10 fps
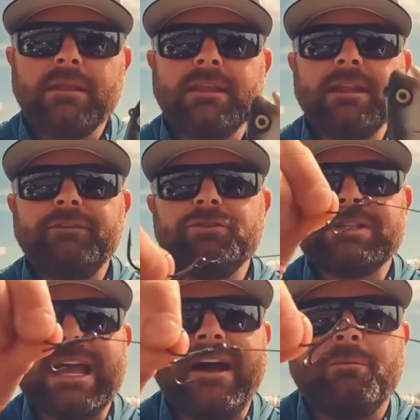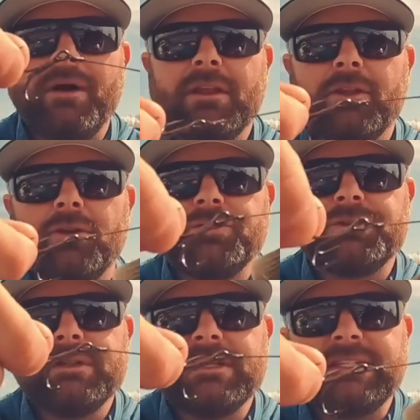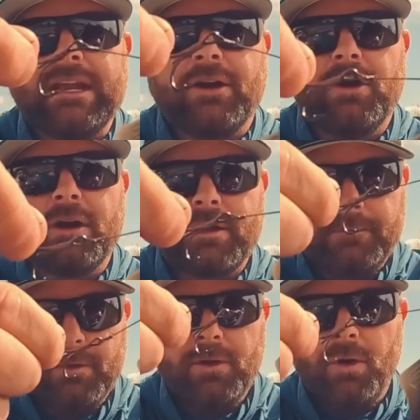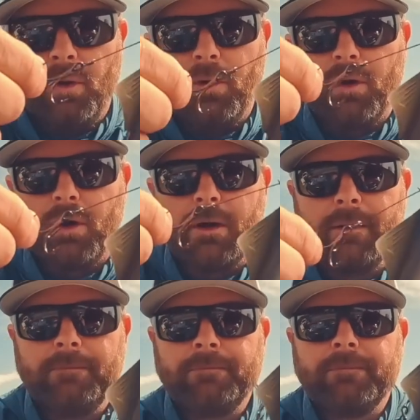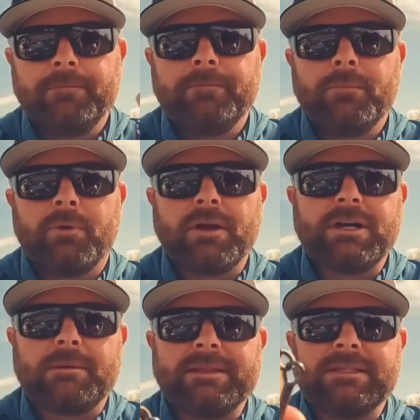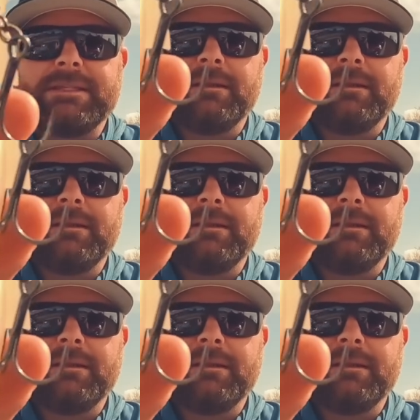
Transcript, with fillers: than if you just have them on the little, the stinger hook, or we're gonna talk about this